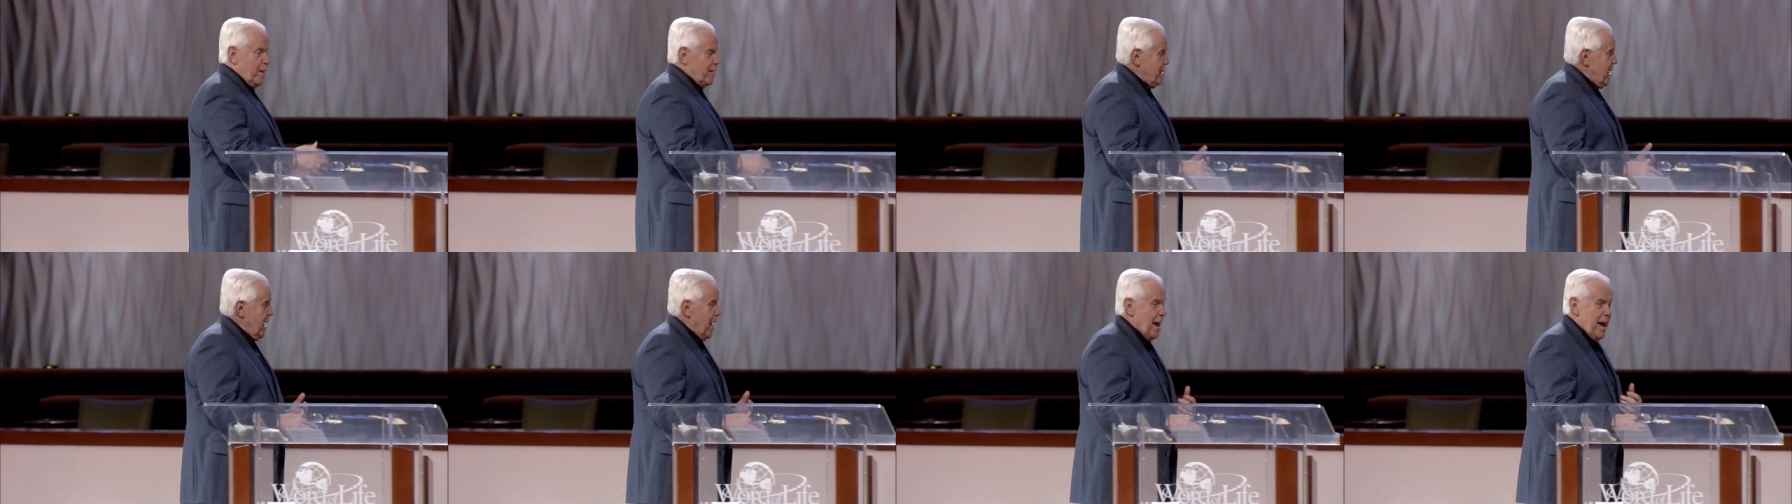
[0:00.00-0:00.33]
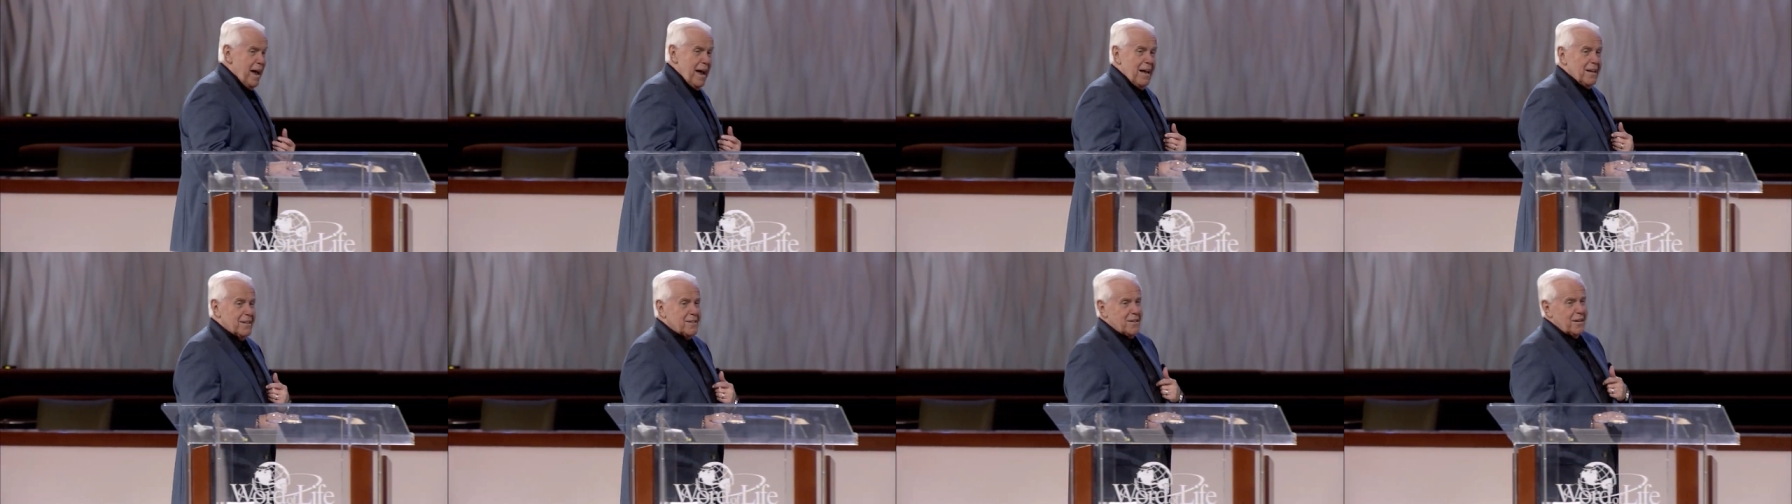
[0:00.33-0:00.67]

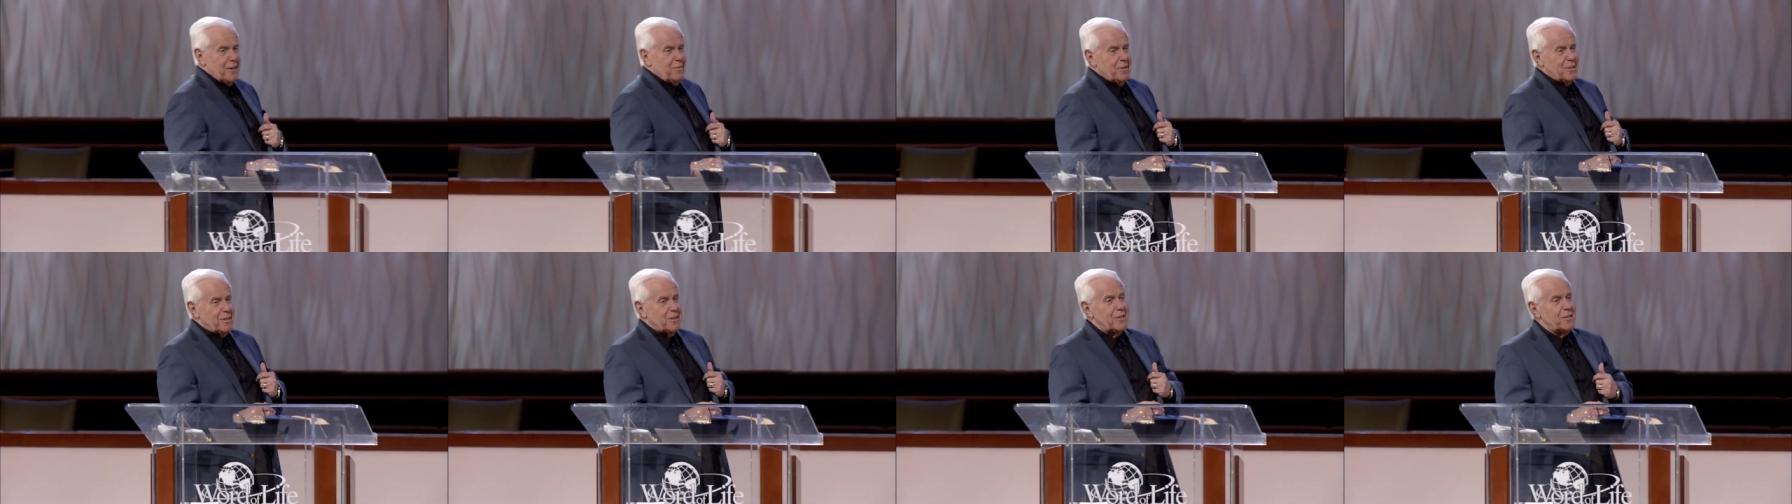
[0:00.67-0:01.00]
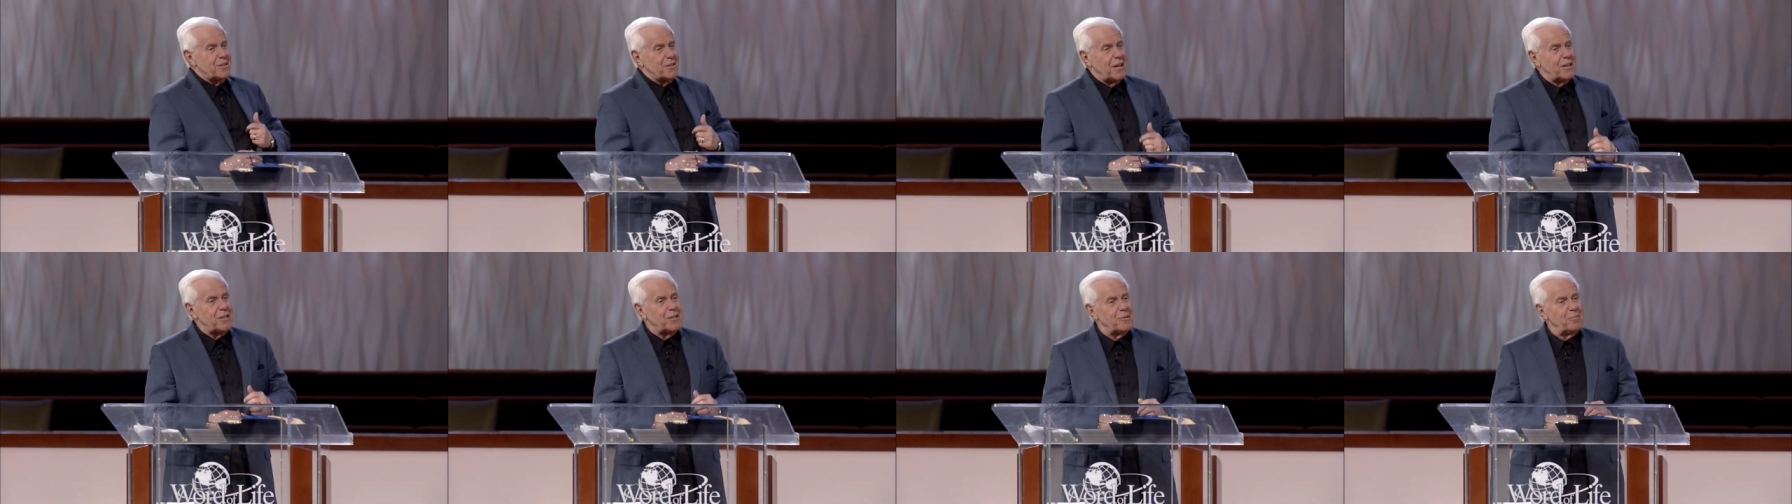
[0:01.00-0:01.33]
Yes, it was just
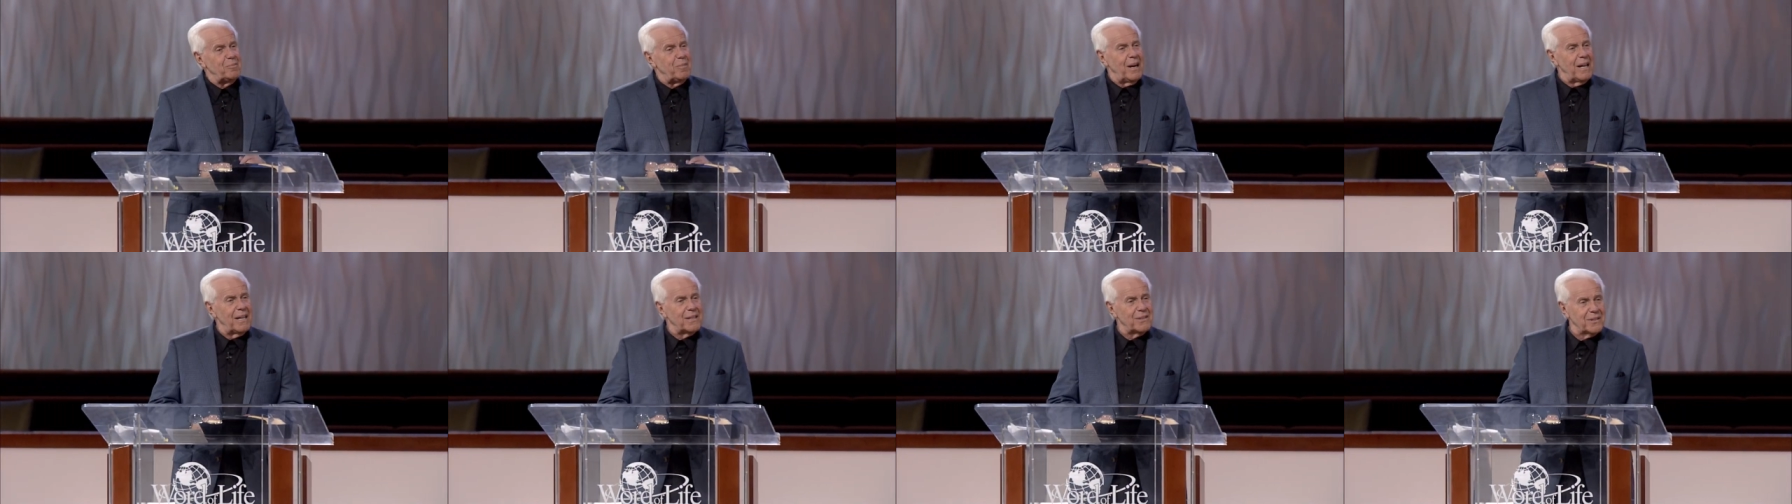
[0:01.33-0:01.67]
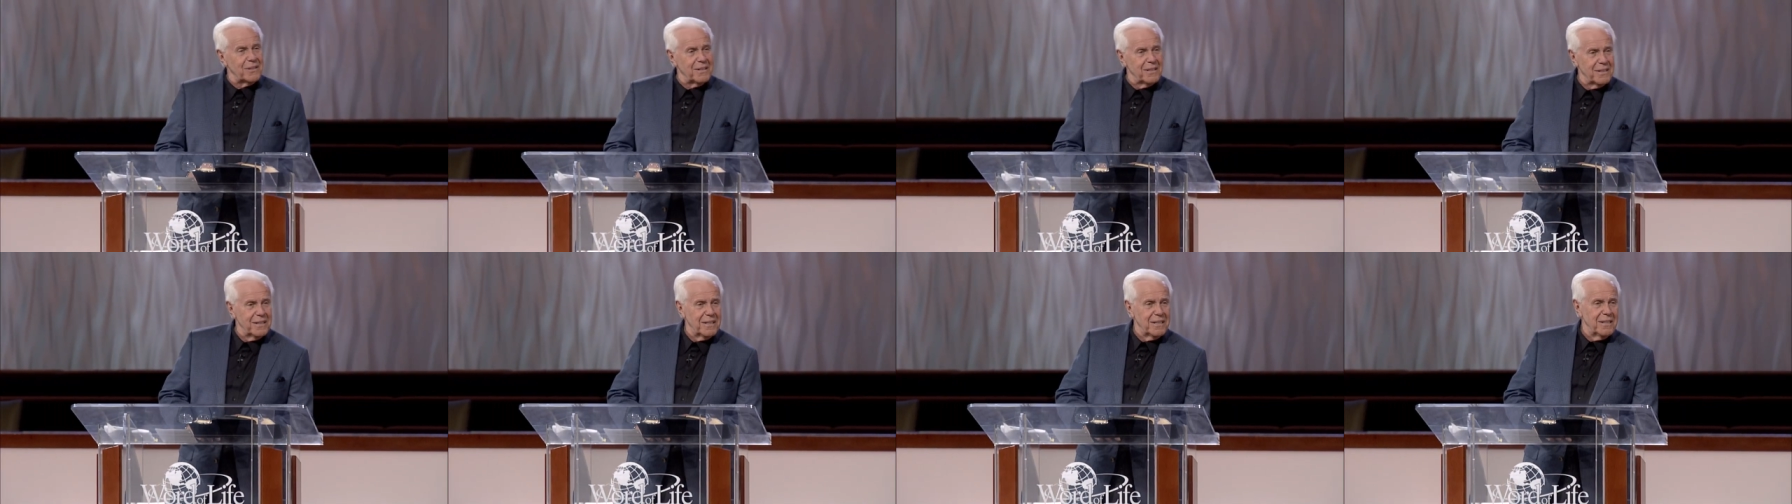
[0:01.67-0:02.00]
such a
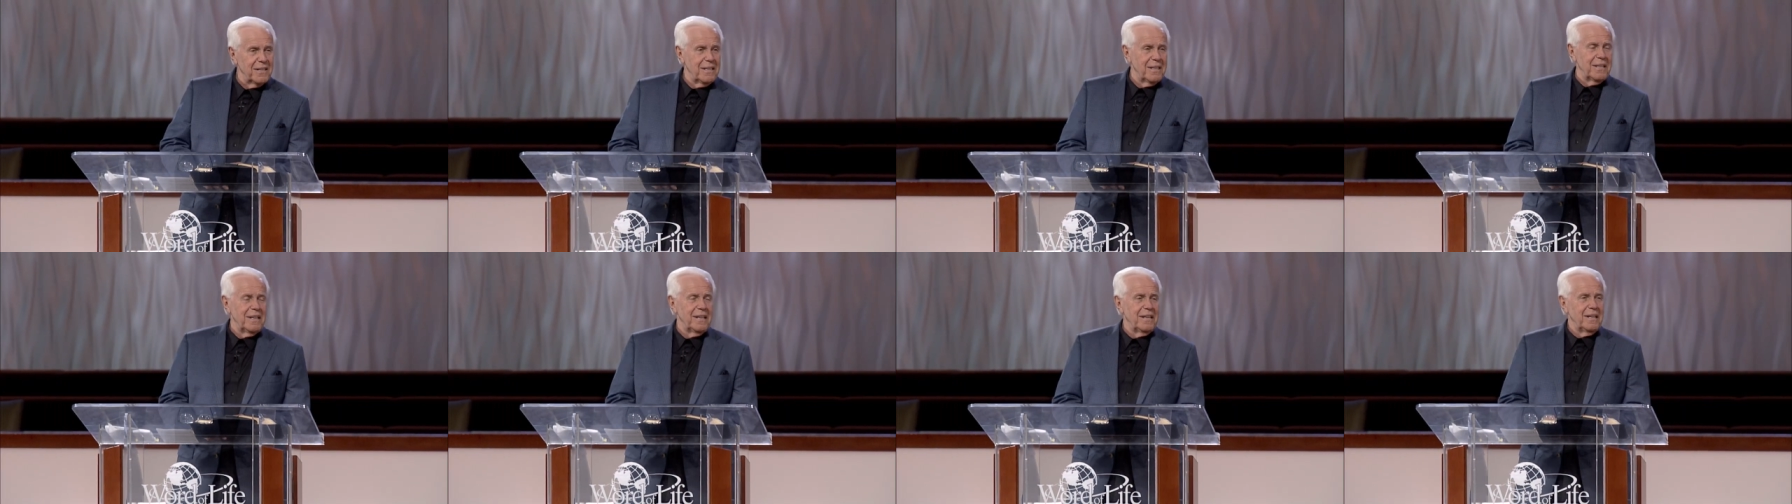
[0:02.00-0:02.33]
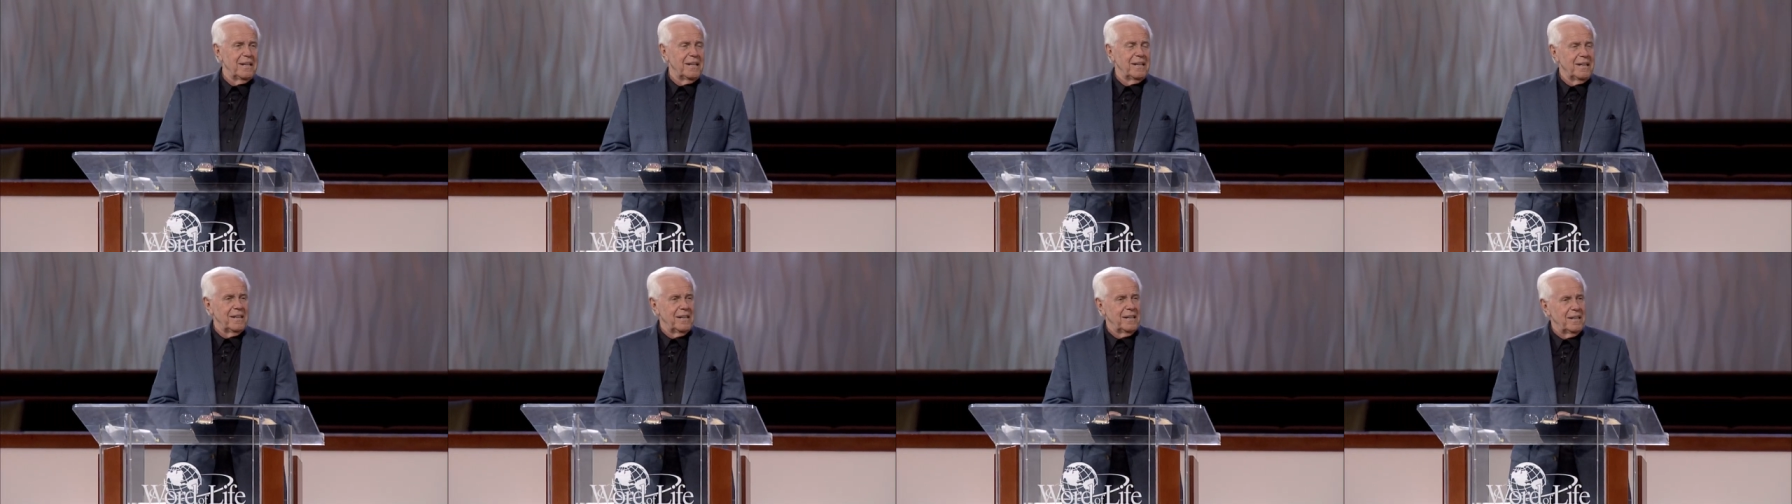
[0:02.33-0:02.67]
blessing.
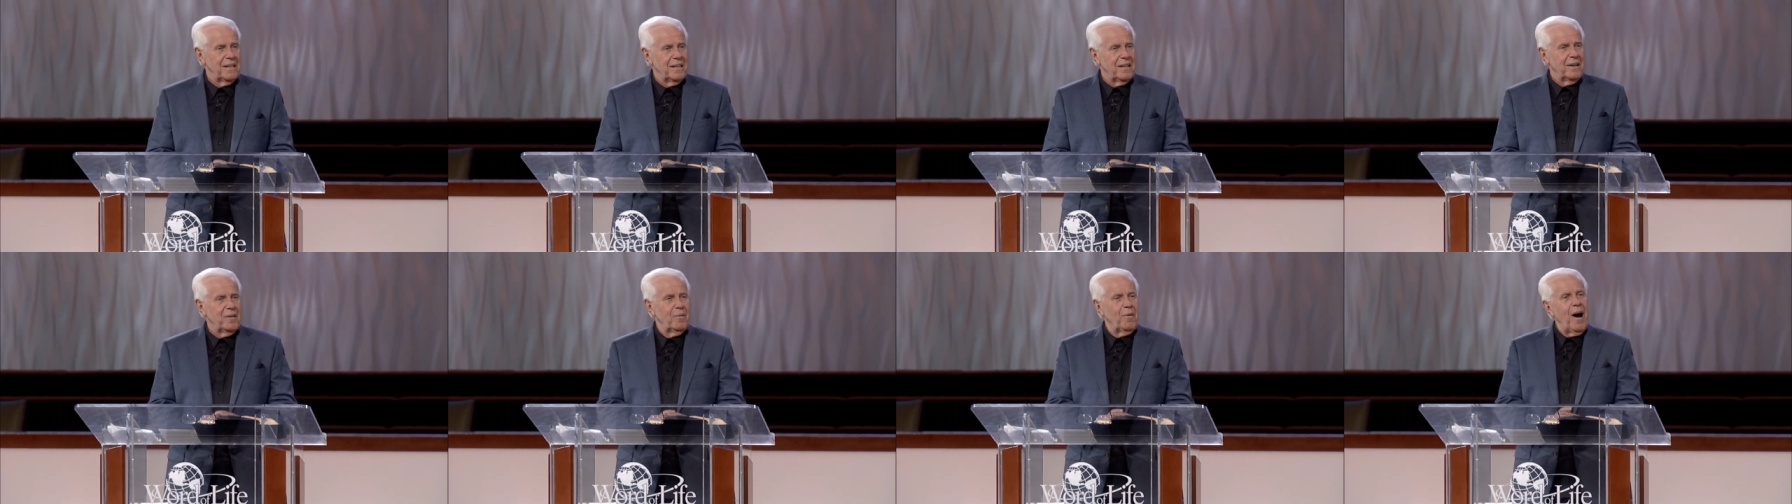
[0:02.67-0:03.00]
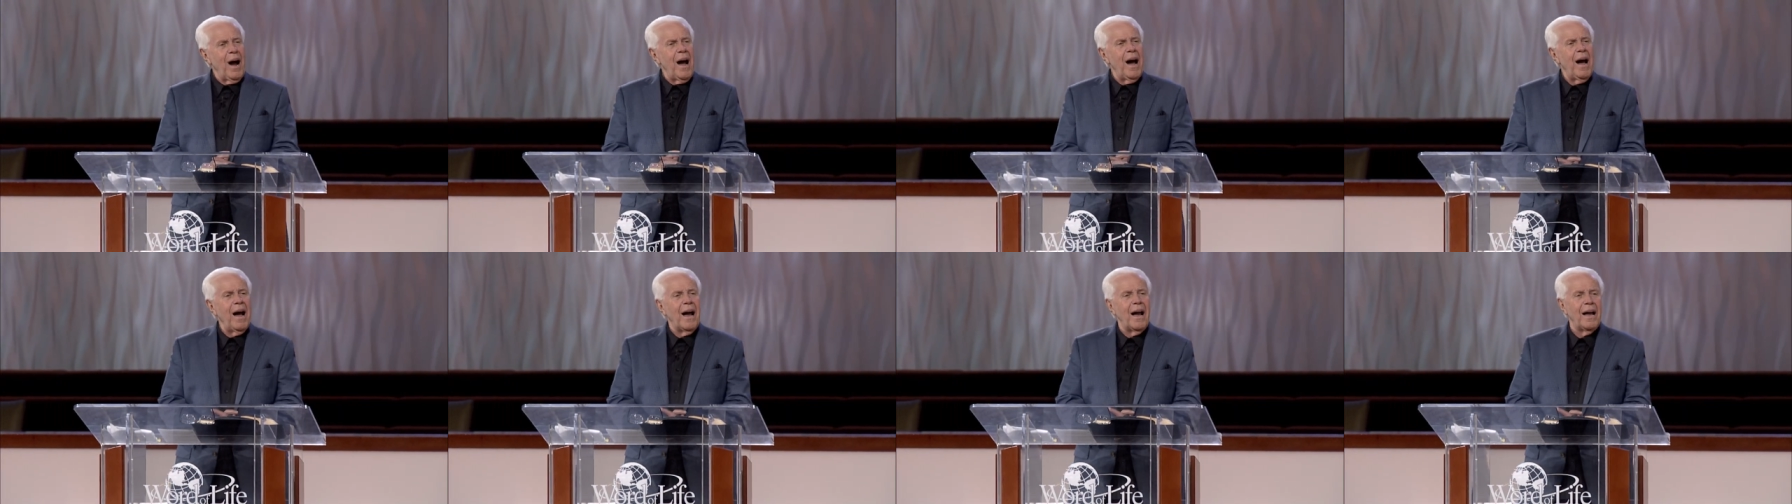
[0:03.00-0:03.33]

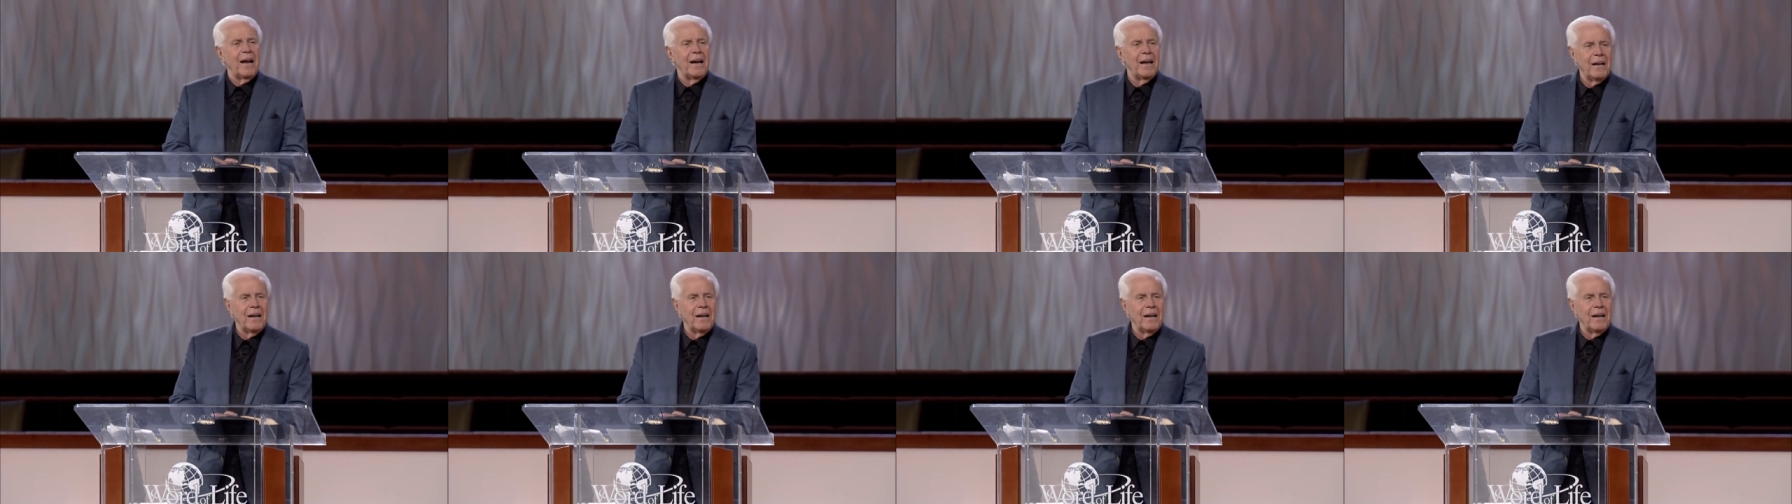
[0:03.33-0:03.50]
Why?